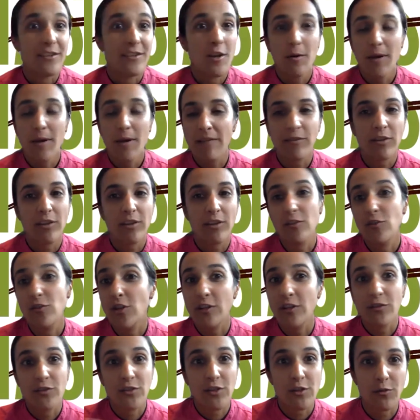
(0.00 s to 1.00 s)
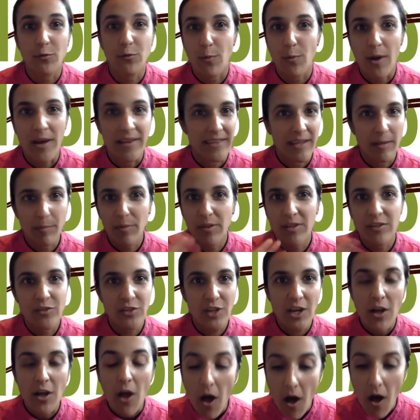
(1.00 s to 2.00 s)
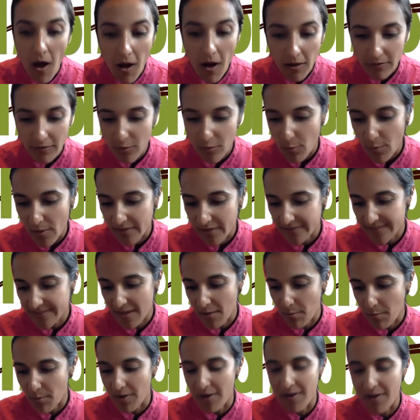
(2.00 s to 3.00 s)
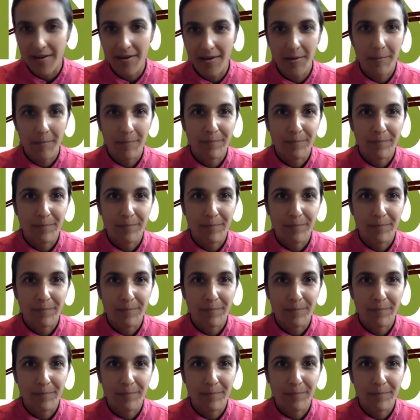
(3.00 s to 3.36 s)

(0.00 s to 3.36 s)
you don't have to like just choose one. Like please check all the ones that work.